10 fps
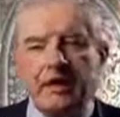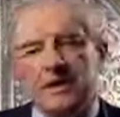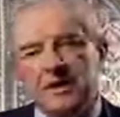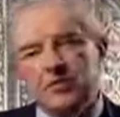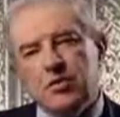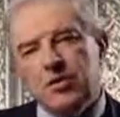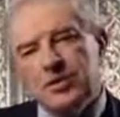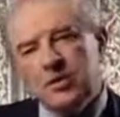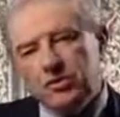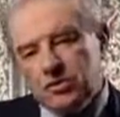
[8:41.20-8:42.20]
This
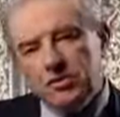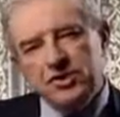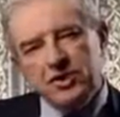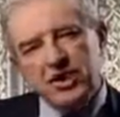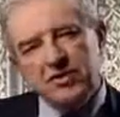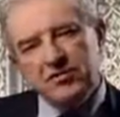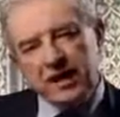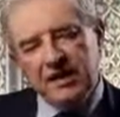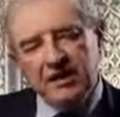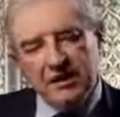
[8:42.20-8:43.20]
was a crucial
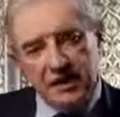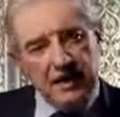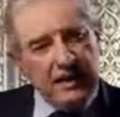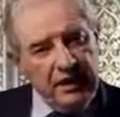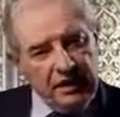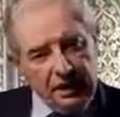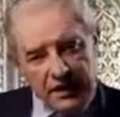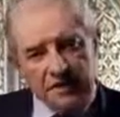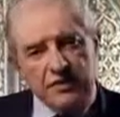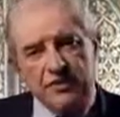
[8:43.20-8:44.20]
event in the
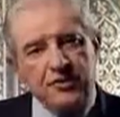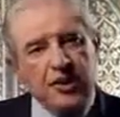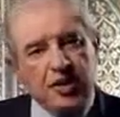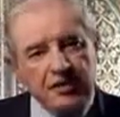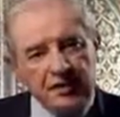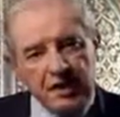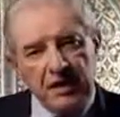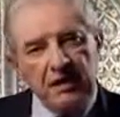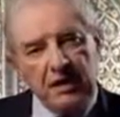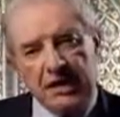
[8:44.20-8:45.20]
history of the
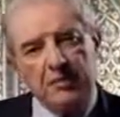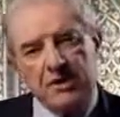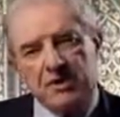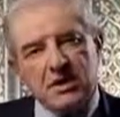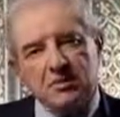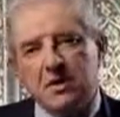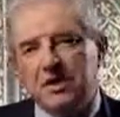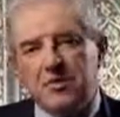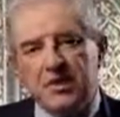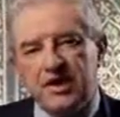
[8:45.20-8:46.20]
early Muslim
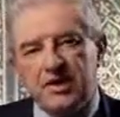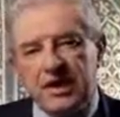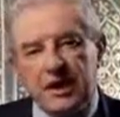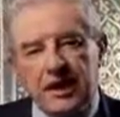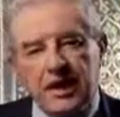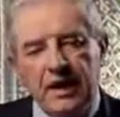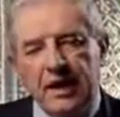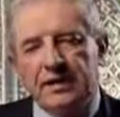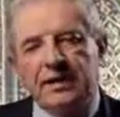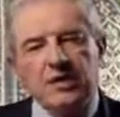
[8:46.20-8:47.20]
community
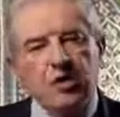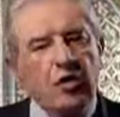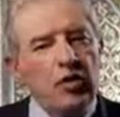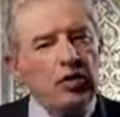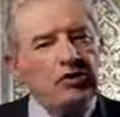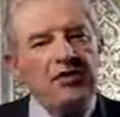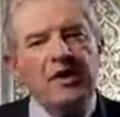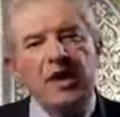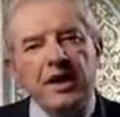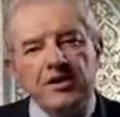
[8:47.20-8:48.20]
and is called
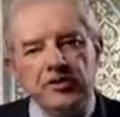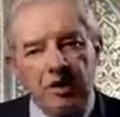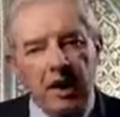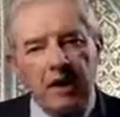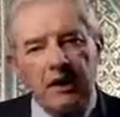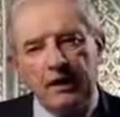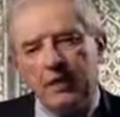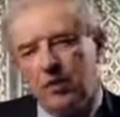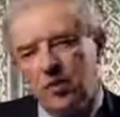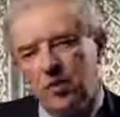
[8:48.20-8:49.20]
the Hijrah,
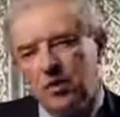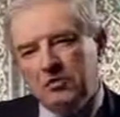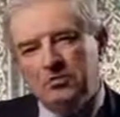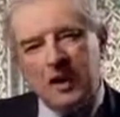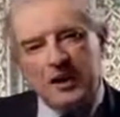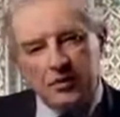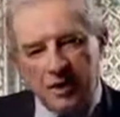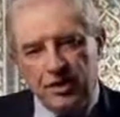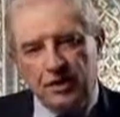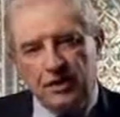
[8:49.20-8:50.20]
or
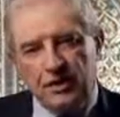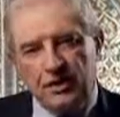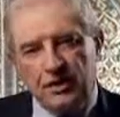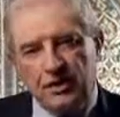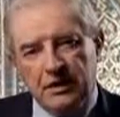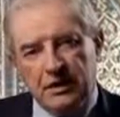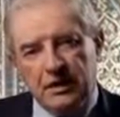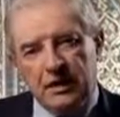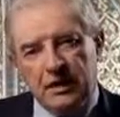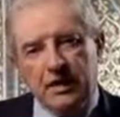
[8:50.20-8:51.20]
migration.
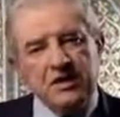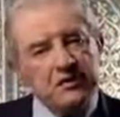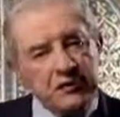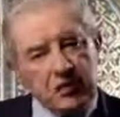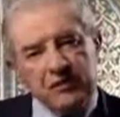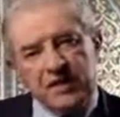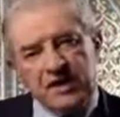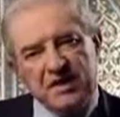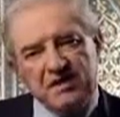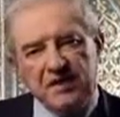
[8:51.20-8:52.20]
It's from
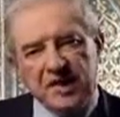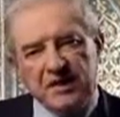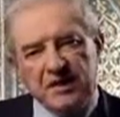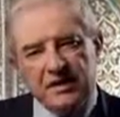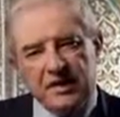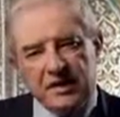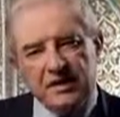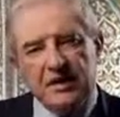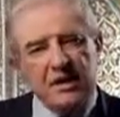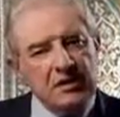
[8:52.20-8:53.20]
this event
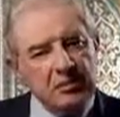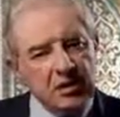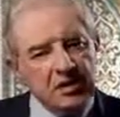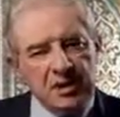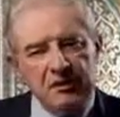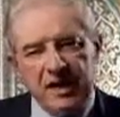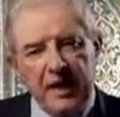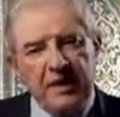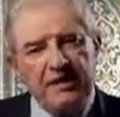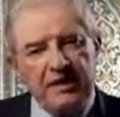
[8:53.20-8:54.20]
that the Muslim
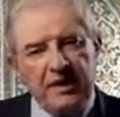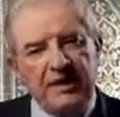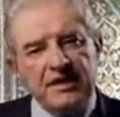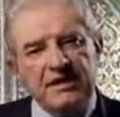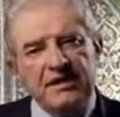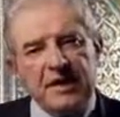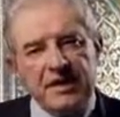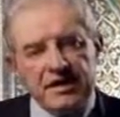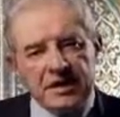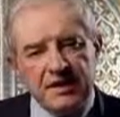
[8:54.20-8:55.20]
calendar is
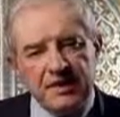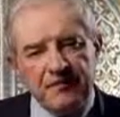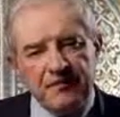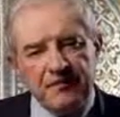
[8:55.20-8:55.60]
dated.